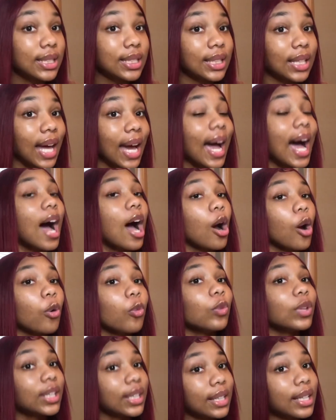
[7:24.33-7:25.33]
Like, I'll
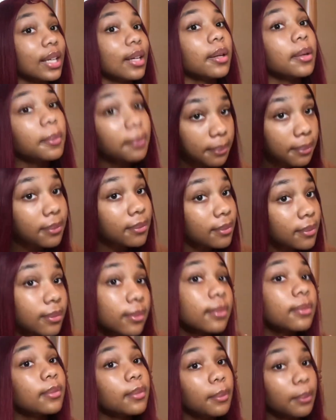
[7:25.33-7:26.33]
really get
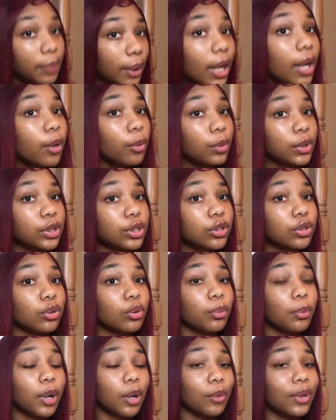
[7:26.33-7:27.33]
buck with you.
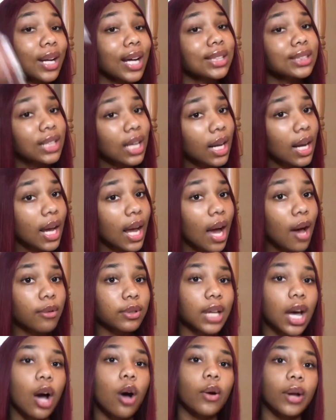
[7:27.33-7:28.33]
But when I saw that, I was
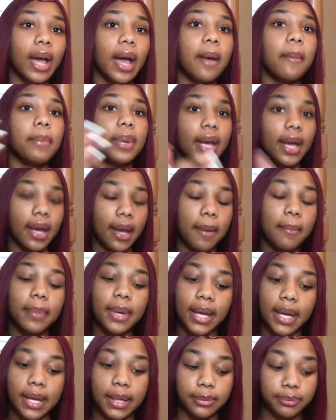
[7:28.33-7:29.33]
like, okay,
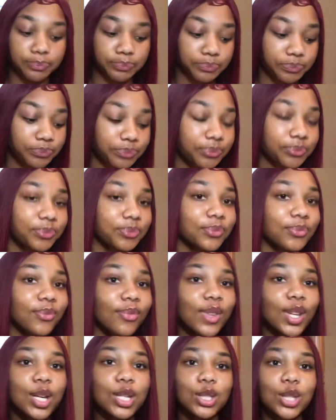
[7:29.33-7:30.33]
bet.
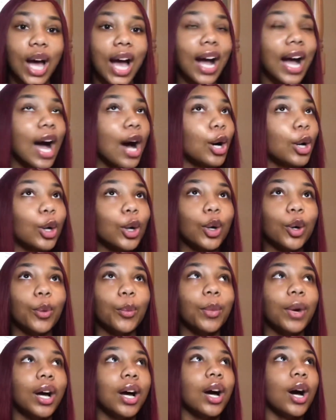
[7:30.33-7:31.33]
So I got home,
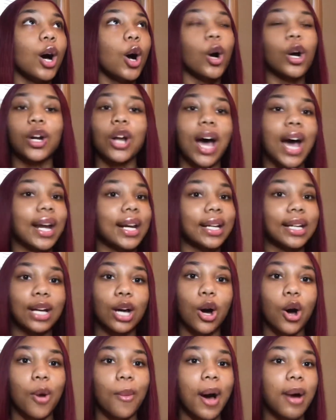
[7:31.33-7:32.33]
or no, I didn't get
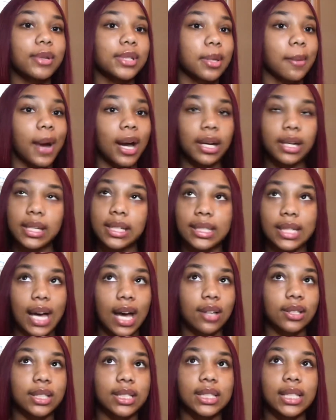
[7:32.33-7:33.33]
home. I was at my cousin's
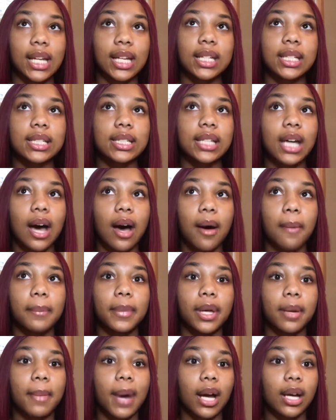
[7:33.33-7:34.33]
house because at this time, me
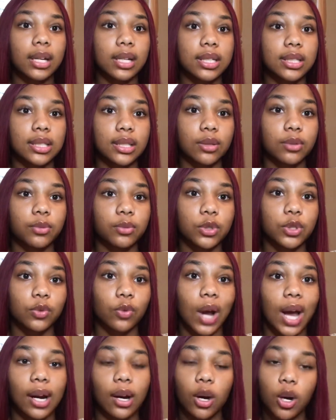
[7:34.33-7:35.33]
and my cousin was
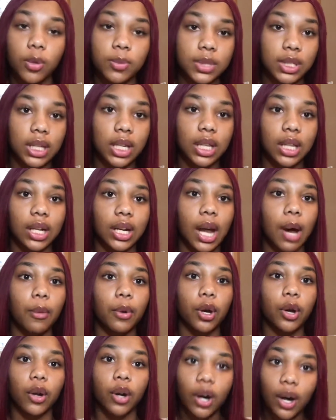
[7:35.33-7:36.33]
riding home together, and I would
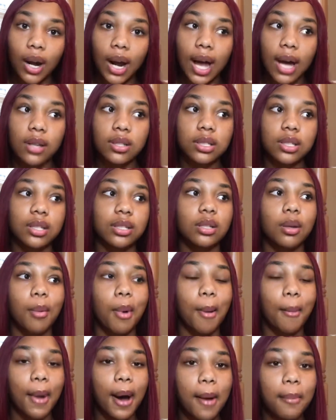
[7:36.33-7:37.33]
go to her house until my
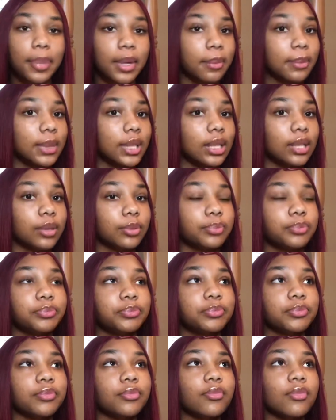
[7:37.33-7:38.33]
mom picked me up.
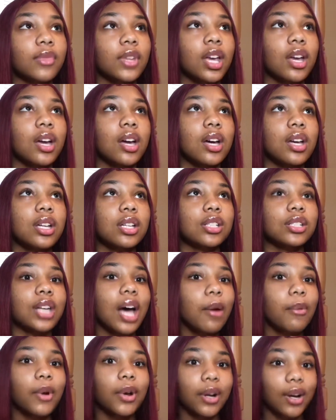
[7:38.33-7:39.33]
So
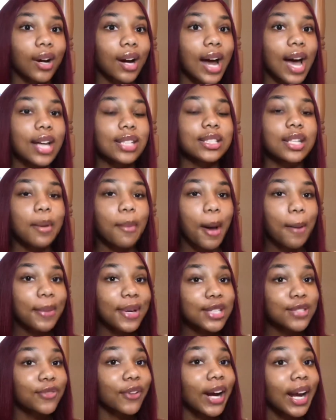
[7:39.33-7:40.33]
I rode to her house, and my
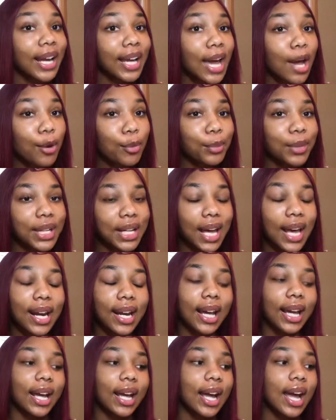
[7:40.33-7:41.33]
best friend came with me that
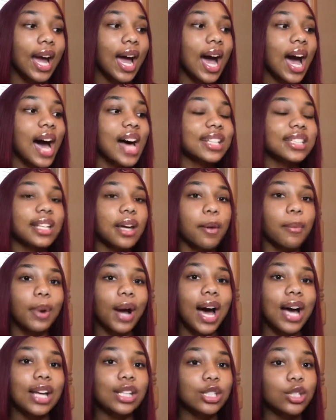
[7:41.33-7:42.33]
day. I said, bro,
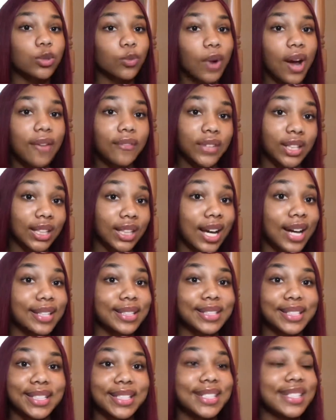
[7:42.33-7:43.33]
I swear I'm finna log
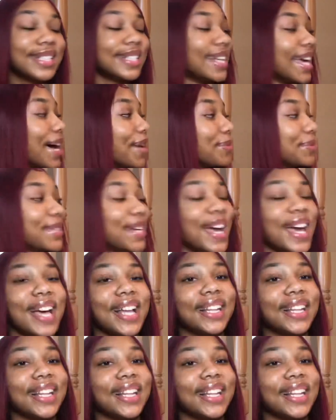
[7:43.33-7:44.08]
into this Snapchat.